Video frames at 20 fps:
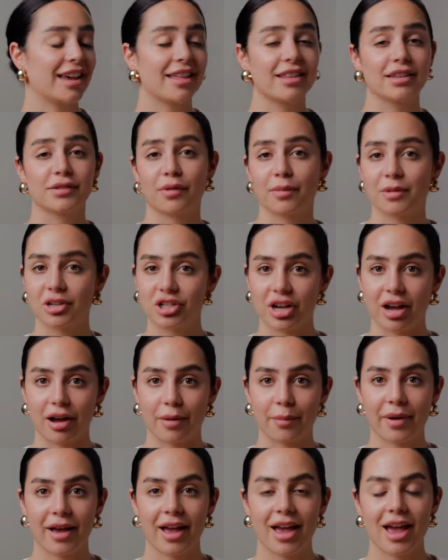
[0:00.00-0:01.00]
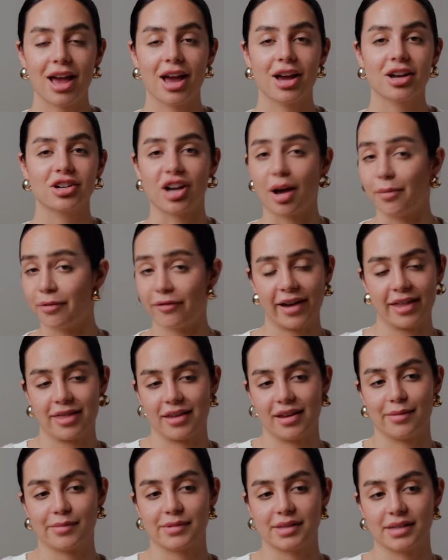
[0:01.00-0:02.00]
to say this from the jump Shopify
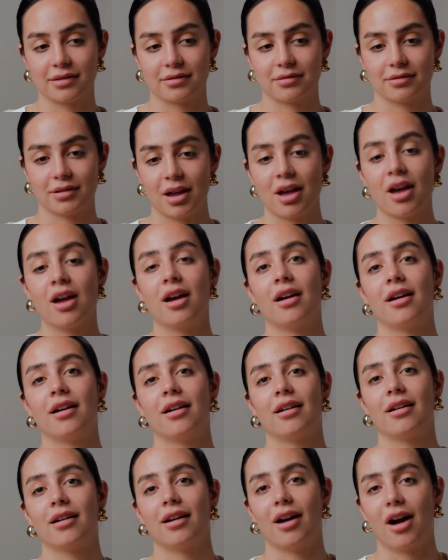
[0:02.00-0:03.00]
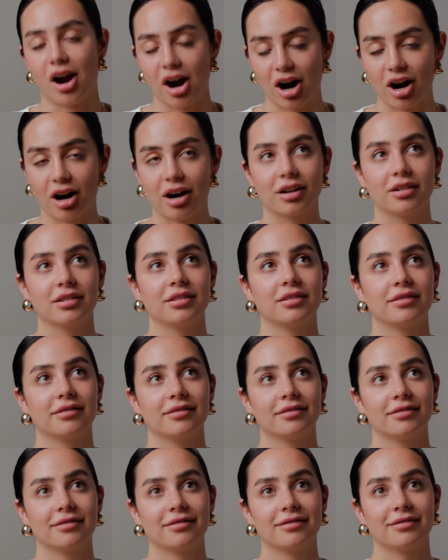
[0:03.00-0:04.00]
themes are
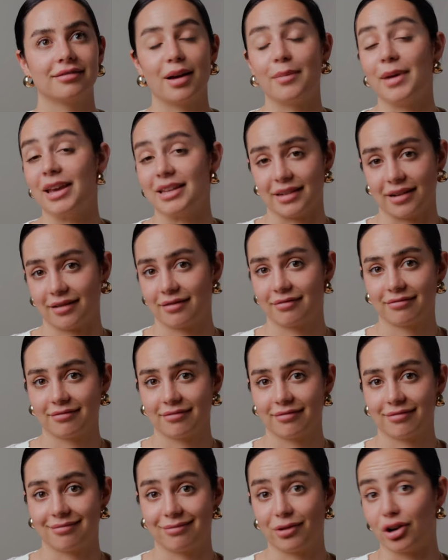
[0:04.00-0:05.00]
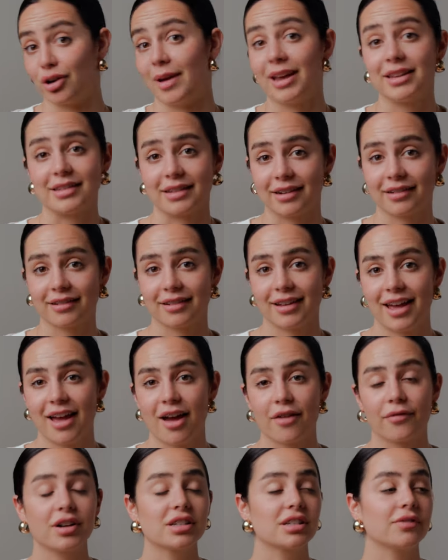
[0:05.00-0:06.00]
amazing. They're amazing.
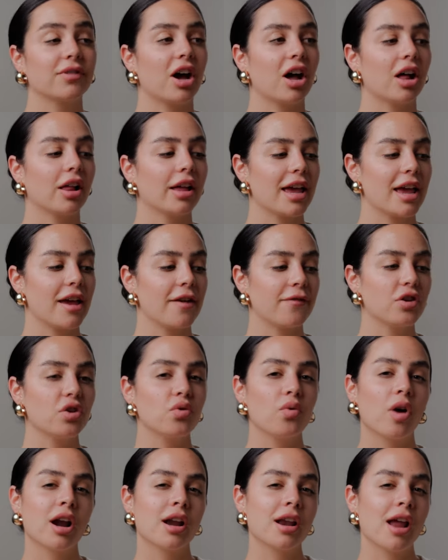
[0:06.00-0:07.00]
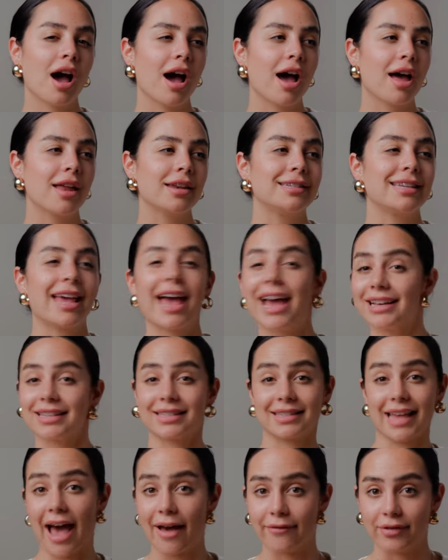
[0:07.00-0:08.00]
First of all, if you are not tech
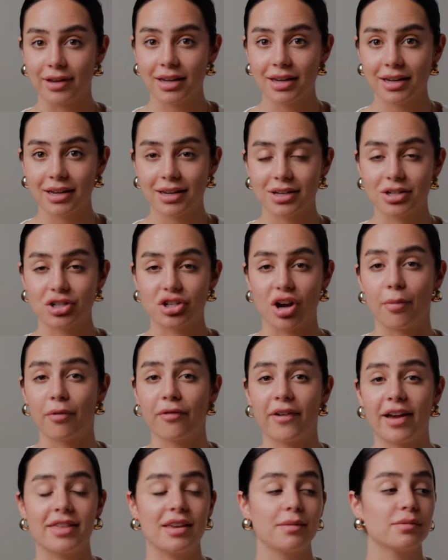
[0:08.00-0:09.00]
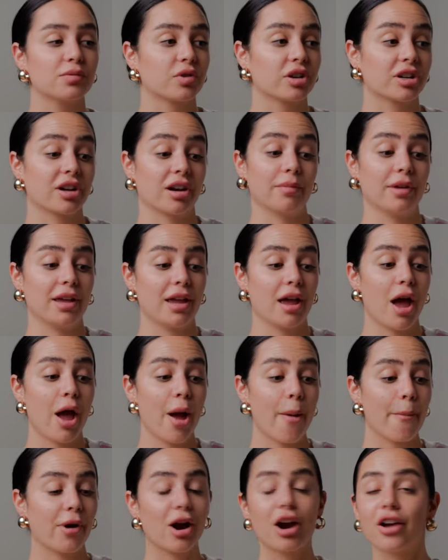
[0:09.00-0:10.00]
savvy, Shopify themes were going to be
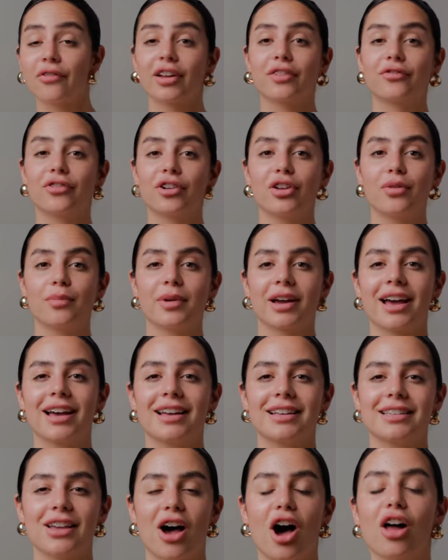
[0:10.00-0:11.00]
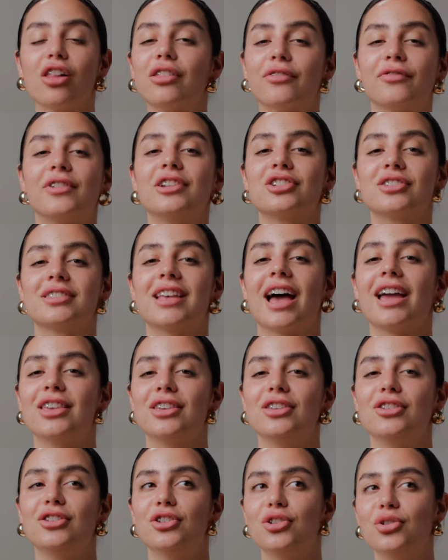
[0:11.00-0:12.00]
perfect for you because all of the features that
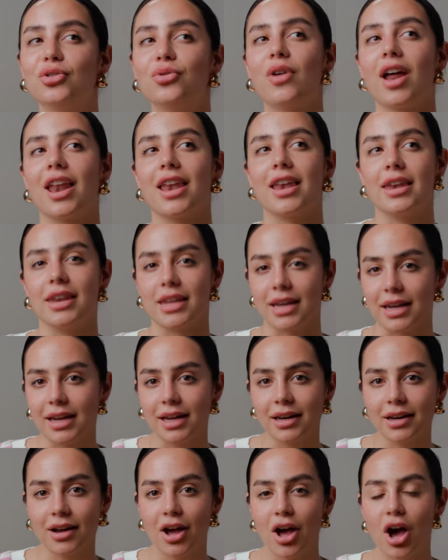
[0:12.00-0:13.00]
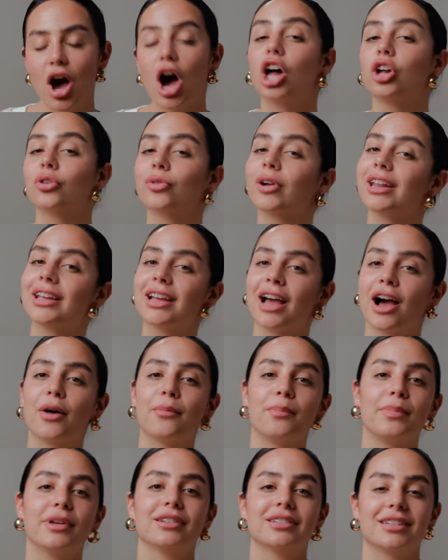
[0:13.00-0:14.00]
you need already
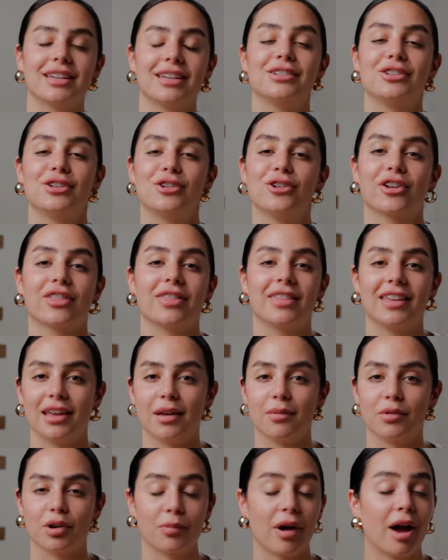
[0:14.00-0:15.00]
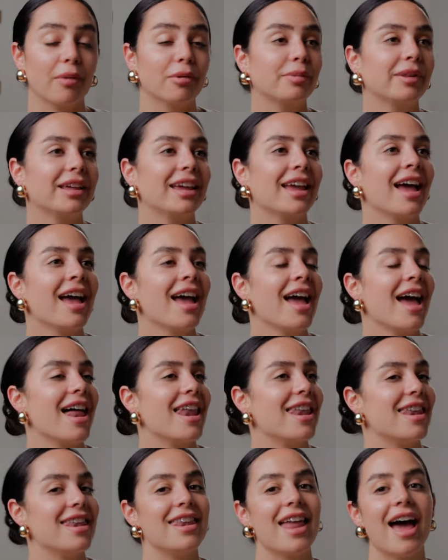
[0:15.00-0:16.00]
come built into your theme. You're probably
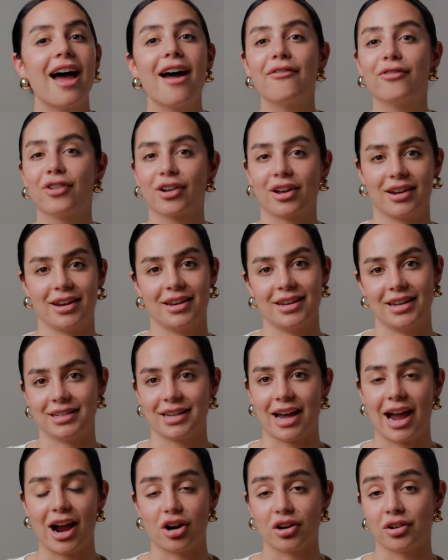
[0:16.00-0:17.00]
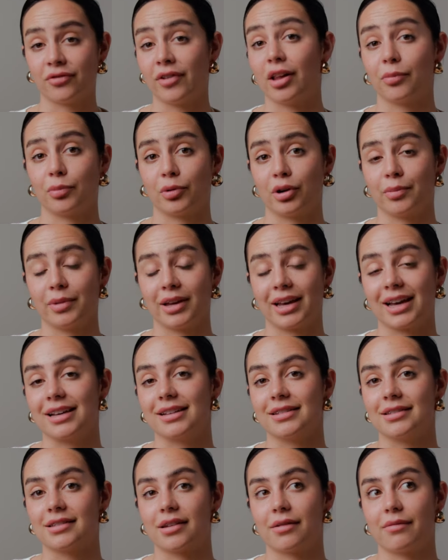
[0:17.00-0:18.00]
never going to need to hire a developer
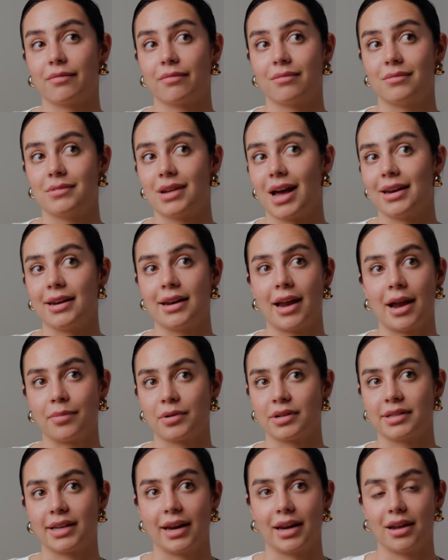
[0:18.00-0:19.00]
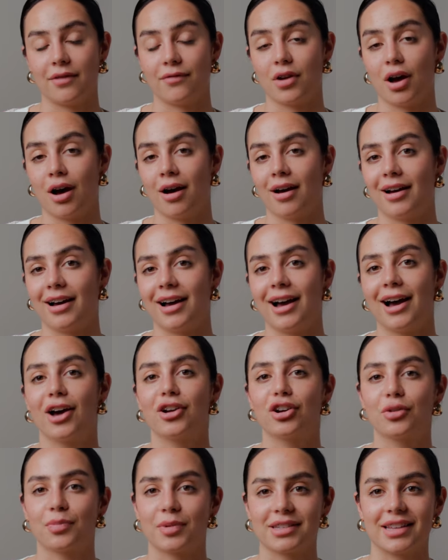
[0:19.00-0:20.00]
because 99%, if not
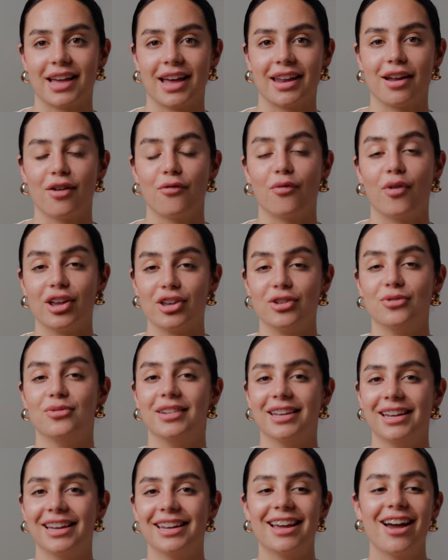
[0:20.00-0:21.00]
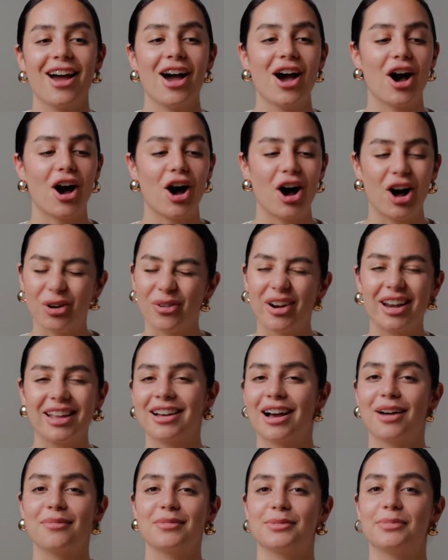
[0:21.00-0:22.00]
100%, of what you need already
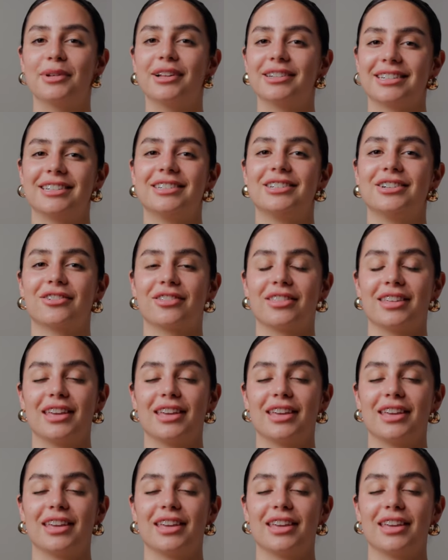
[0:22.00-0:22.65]
comes built into your